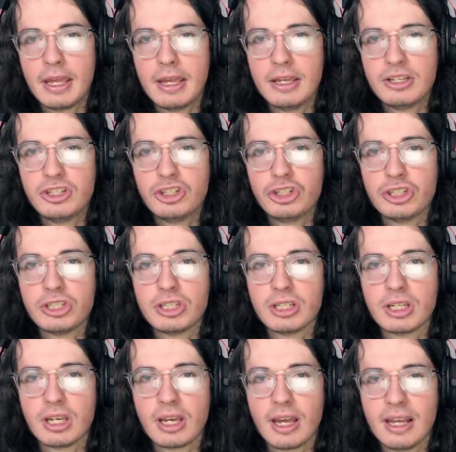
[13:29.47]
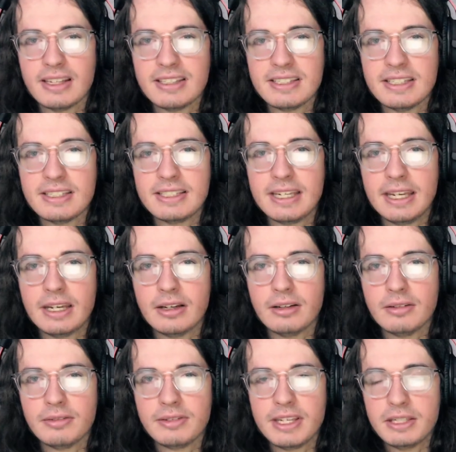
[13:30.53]
just a constant scene
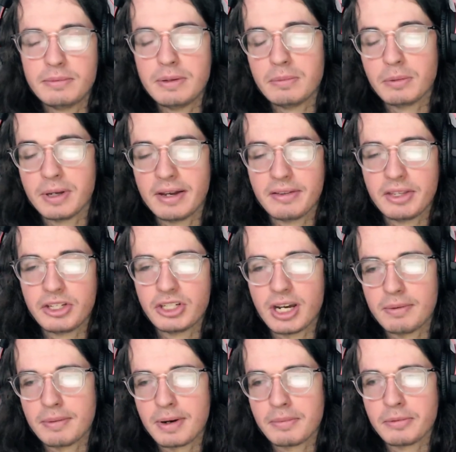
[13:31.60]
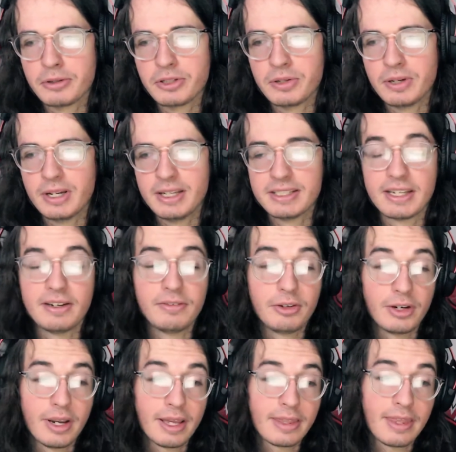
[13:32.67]
of these people have the job opportunities, and if
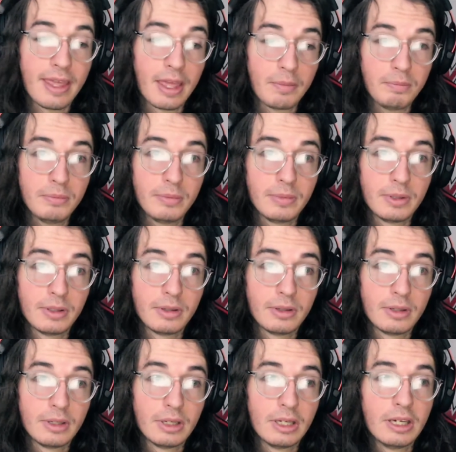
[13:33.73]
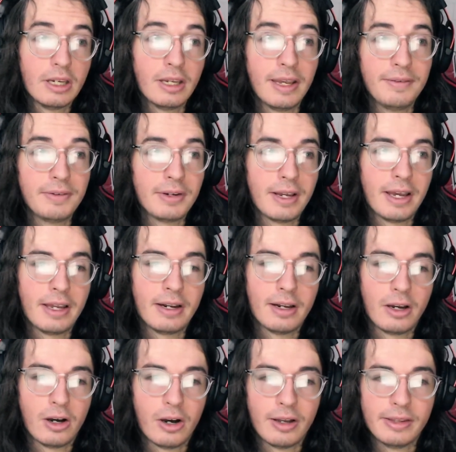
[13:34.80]
you're not them, if you're not
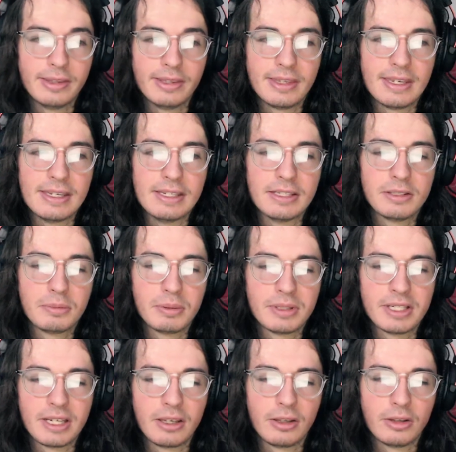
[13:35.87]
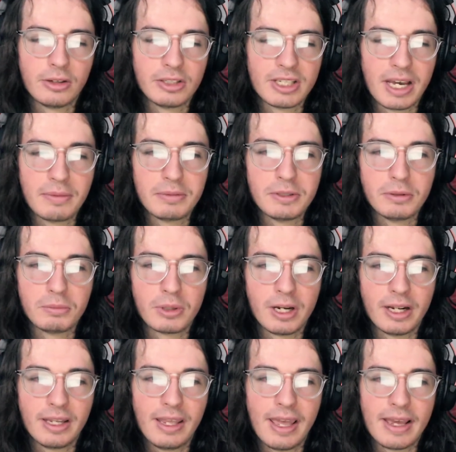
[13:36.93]
on these particular top tier
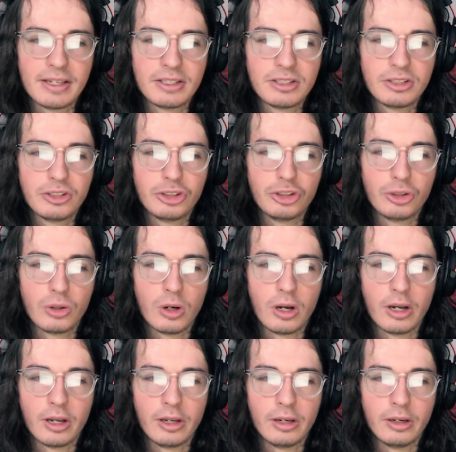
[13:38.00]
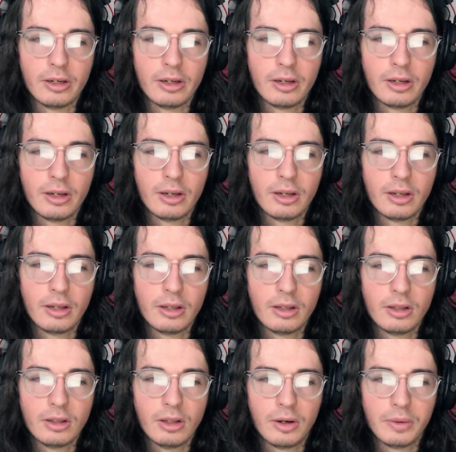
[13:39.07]
broadcasts, you're on
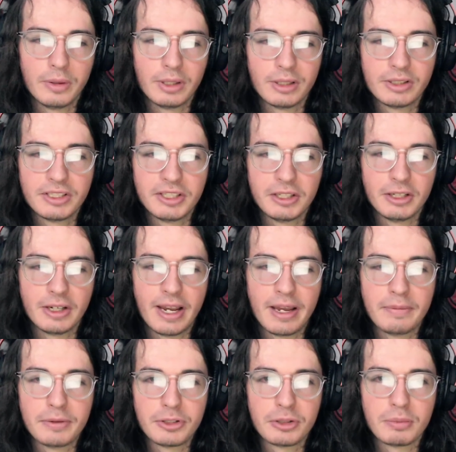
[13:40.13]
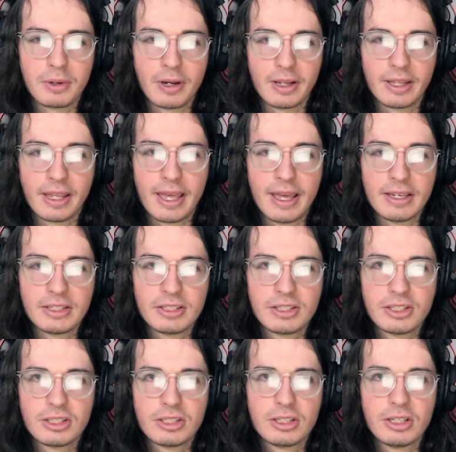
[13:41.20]
lower tier amateur
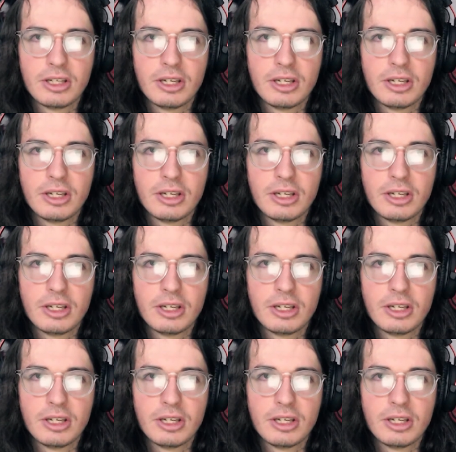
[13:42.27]
broadcasts